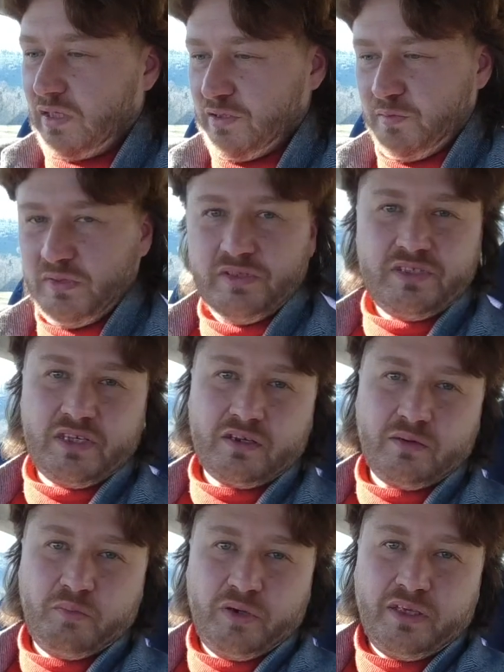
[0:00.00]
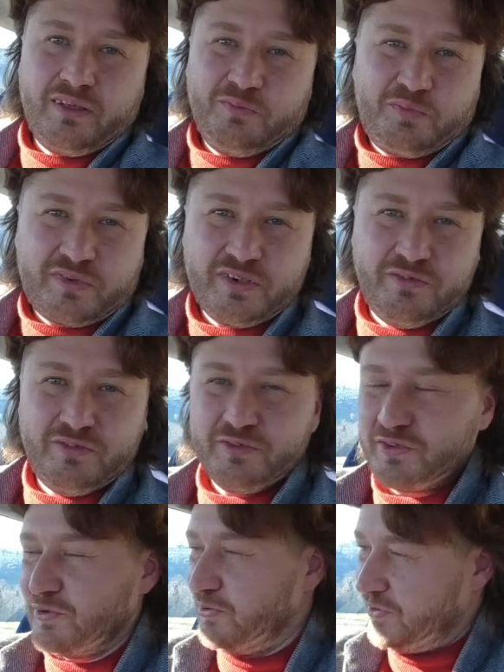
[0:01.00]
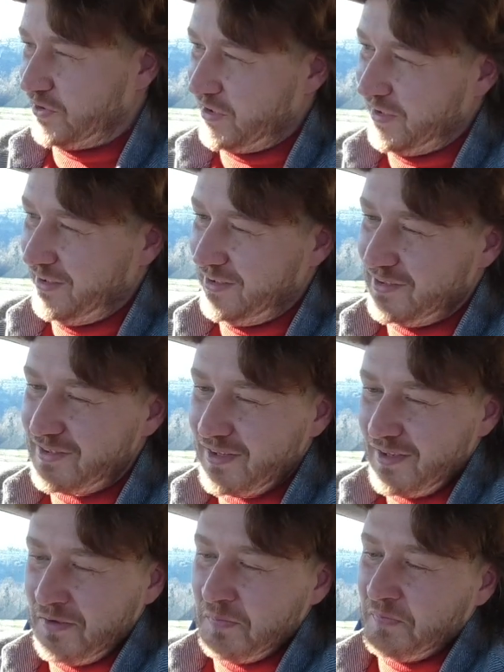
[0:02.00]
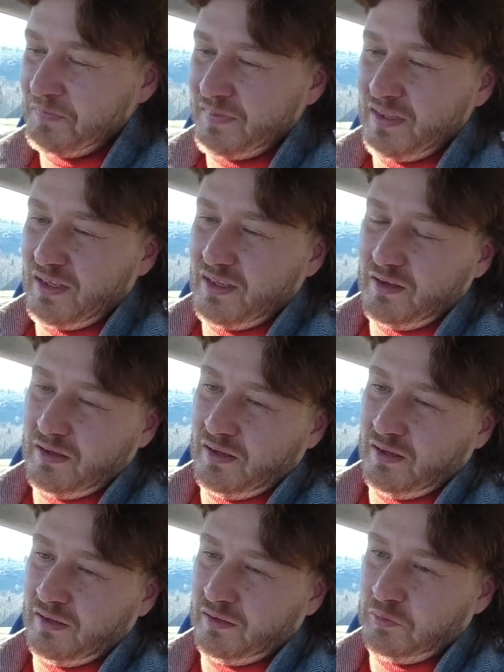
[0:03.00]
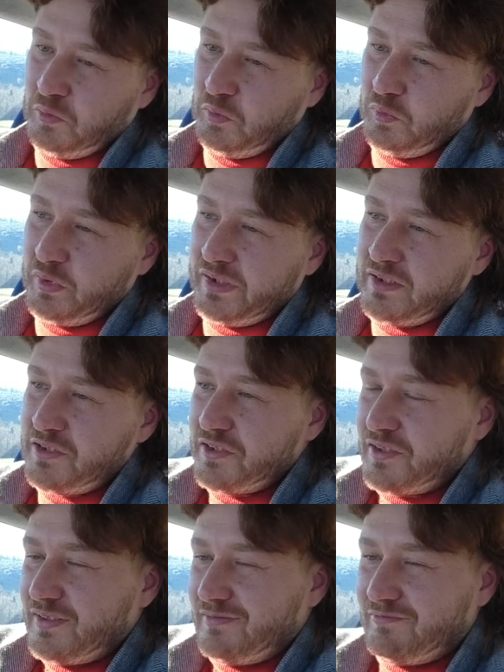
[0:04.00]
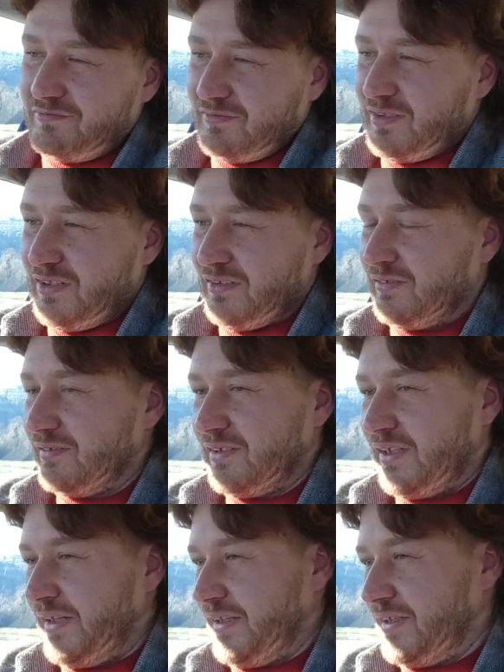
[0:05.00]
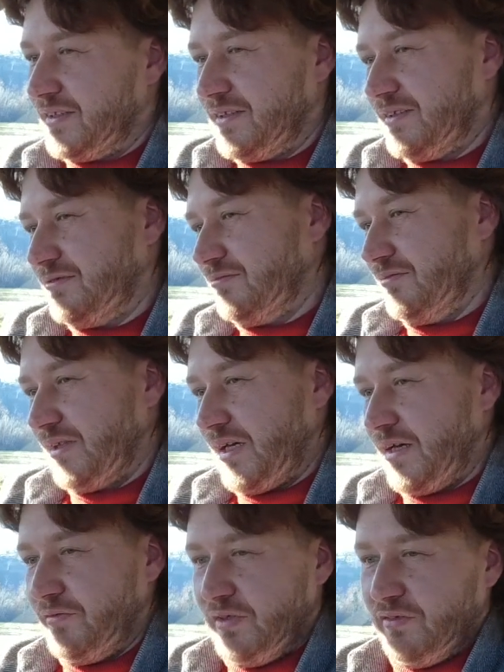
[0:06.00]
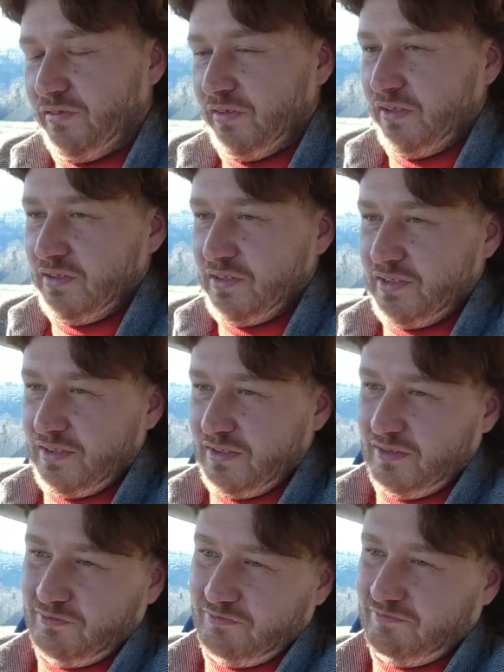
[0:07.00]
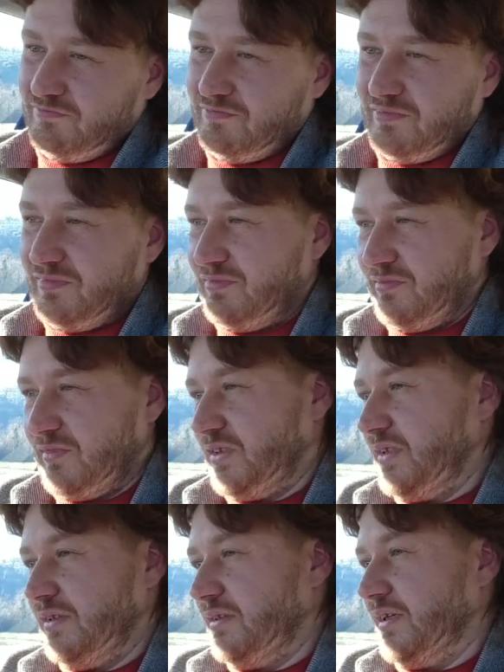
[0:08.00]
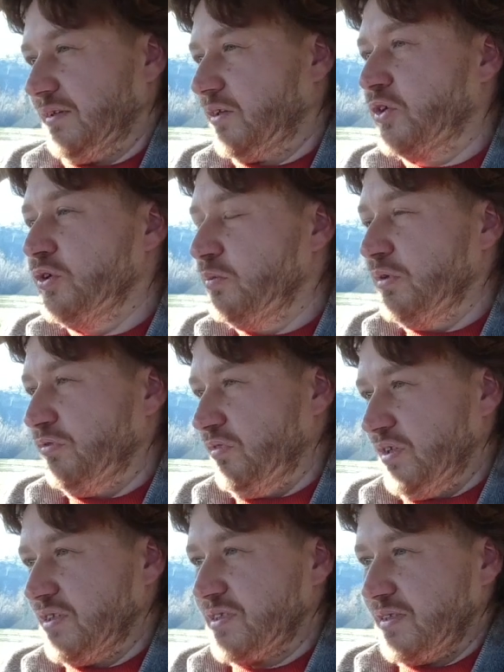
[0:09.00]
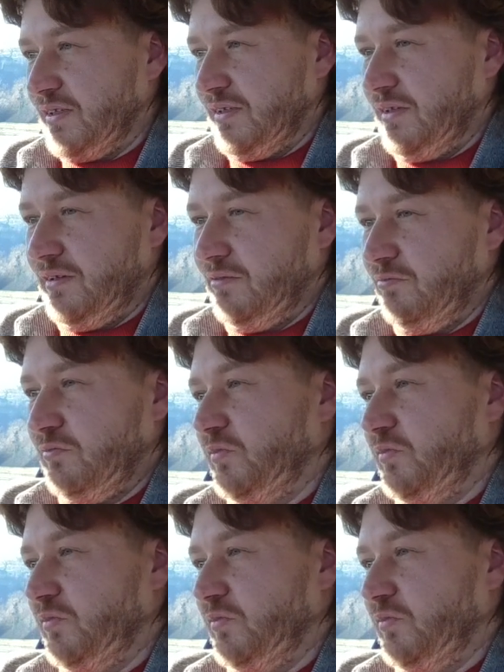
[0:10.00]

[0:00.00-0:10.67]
has been set up by a previous owner, I guess. But I just don't like having things that could be fixed and